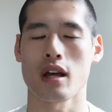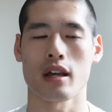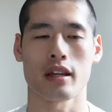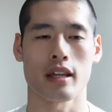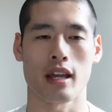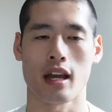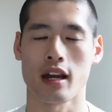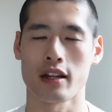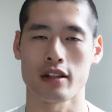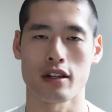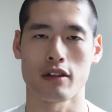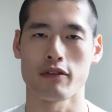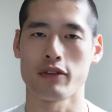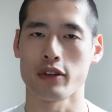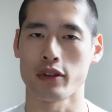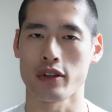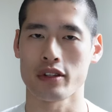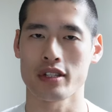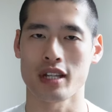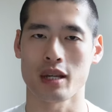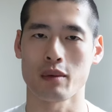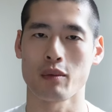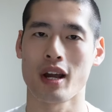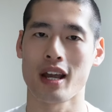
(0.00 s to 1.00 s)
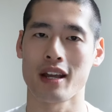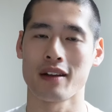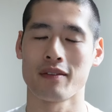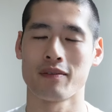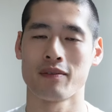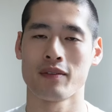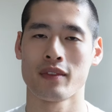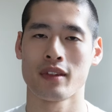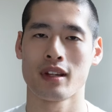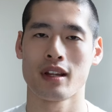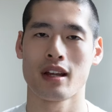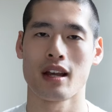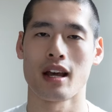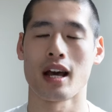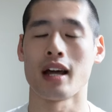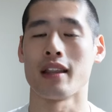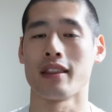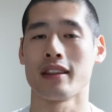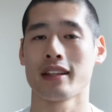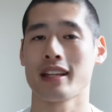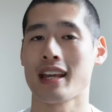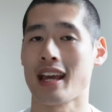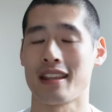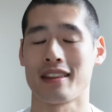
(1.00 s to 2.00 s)
like, yeah, I don't feel the same way.
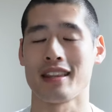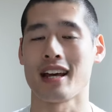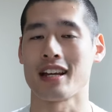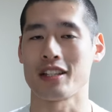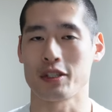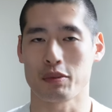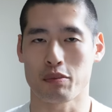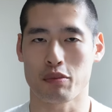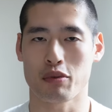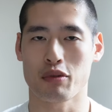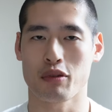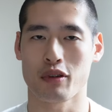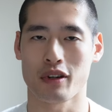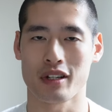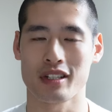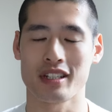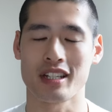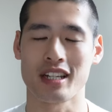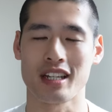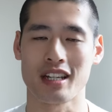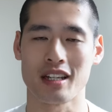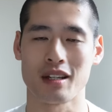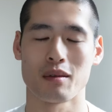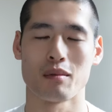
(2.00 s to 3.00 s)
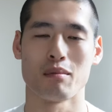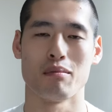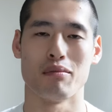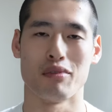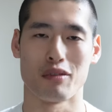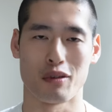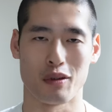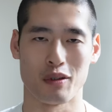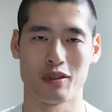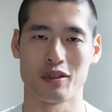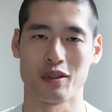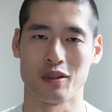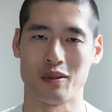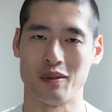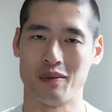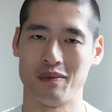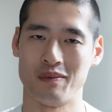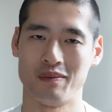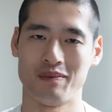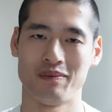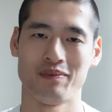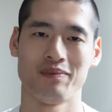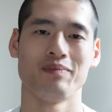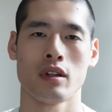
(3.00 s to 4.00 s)
And again, that's pretty brutal.
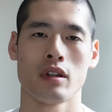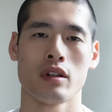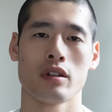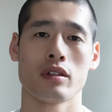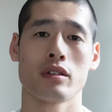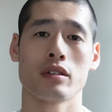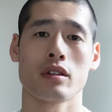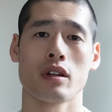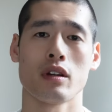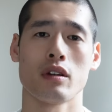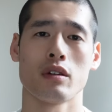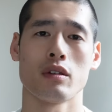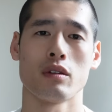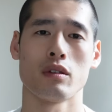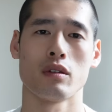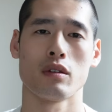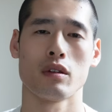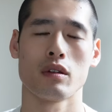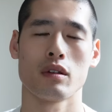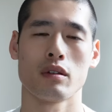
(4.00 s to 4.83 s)
So